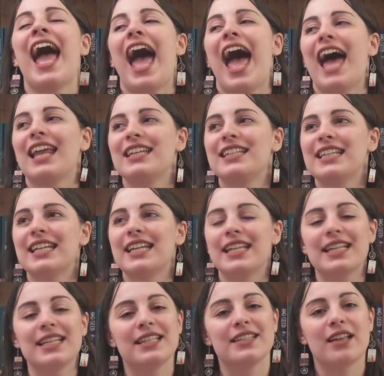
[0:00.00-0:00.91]
And
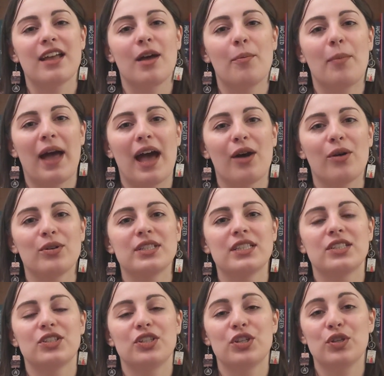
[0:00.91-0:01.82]
it is
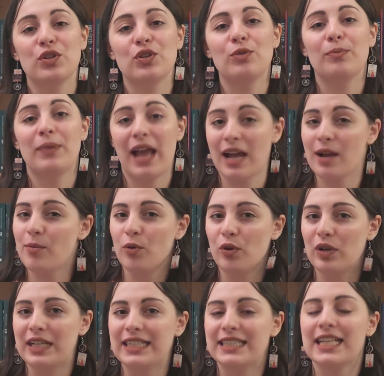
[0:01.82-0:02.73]
about two black
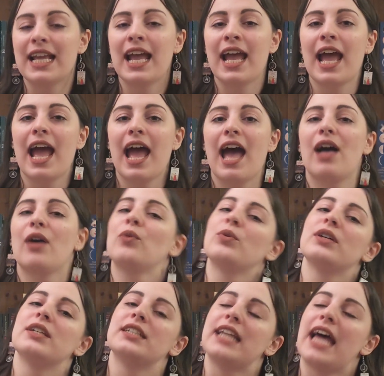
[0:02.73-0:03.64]
boys,
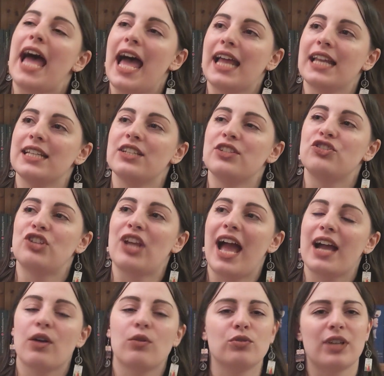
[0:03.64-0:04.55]
Elwood and
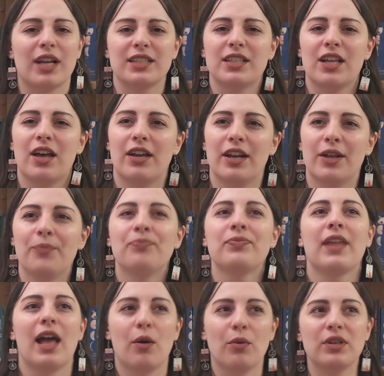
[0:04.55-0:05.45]
Jack, or Jack Turner,
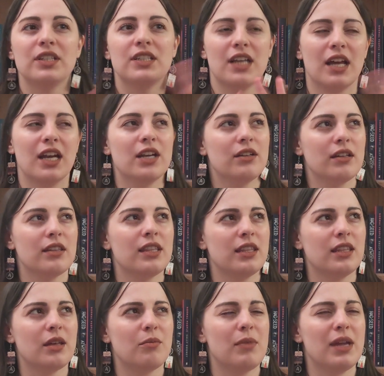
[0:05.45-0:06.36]
Elwood and Turner, I
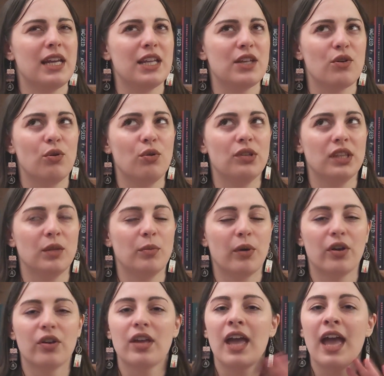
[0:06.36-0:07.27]
think they're mainly called in the
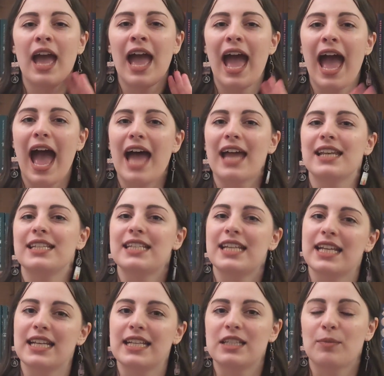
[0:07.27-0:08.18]
book, and
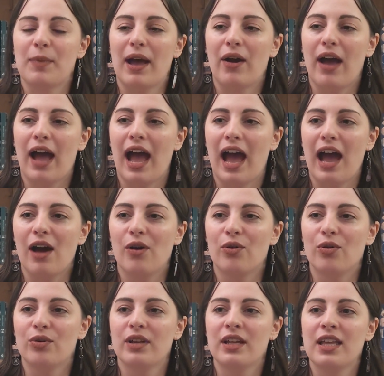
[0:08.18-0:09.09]
it is about
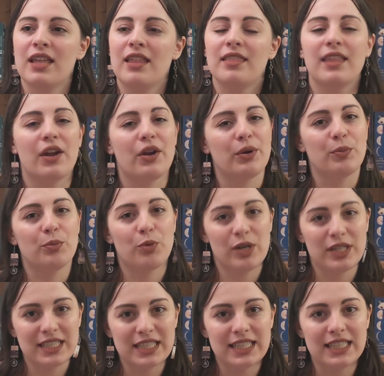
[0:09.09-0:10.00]
how they're
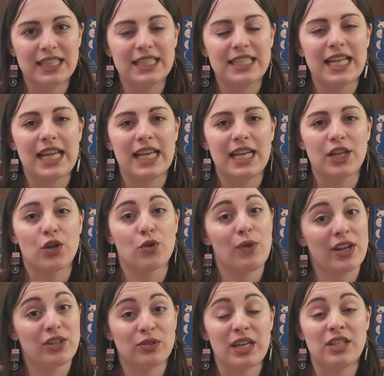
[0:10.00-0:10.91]
imprisoned in a
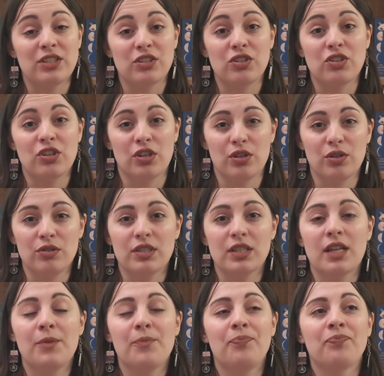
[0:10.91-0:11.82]
correctional institute
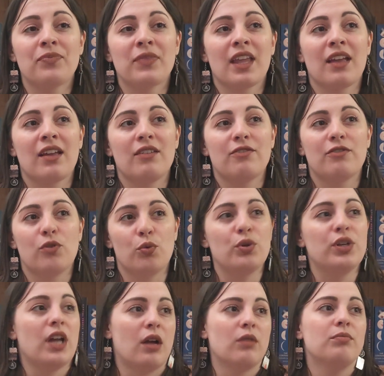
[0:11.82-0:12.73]

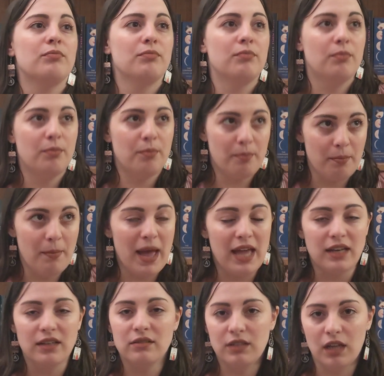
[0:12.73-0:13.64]
for young
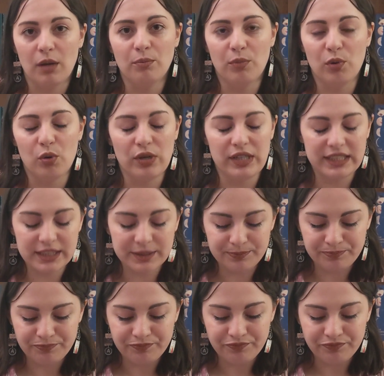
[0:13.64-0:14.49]
men, young boys,